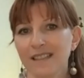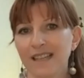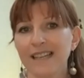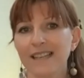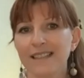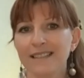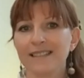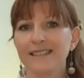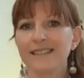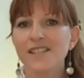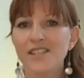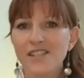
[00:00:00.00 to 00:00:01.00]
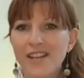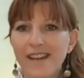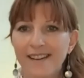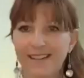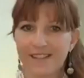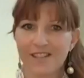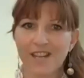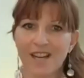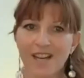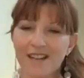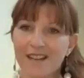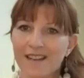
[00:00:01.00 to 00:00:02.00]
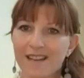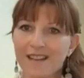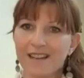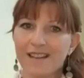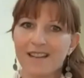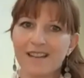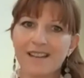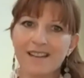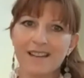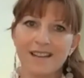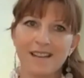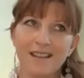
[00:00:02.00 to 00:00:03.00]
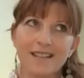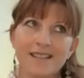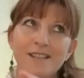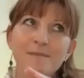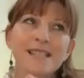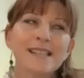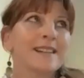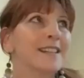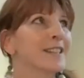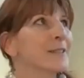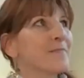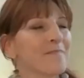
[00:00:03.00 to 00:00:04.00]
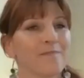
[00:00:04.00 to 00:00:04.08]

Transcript: And this change, it seems like